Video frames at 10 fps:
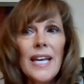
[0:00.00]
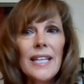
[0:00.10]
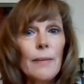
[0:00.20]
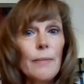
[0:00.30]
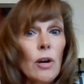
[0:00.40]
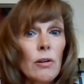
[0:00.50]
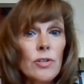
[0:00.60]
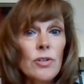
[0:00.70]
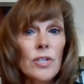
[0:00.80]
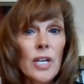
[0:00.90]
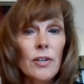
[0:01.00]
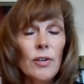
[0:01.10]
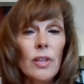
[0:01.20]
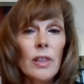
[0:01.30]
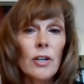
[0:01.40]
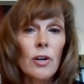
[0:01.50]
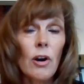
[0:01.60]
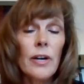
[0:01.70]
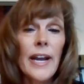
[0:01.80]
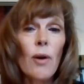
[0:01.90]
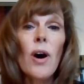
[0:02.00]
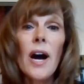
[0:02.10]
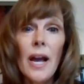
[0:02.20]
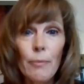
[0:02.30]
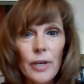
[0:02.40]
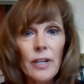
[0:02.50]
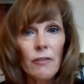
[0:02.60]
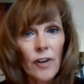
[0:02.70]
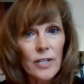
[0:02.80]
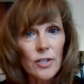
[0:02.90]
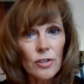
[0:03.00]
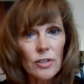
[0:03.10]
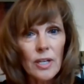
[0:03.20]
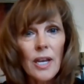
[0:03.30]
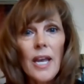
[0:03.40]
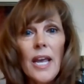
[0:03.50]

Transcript: Let me also tell you that there are now hybrid advisors.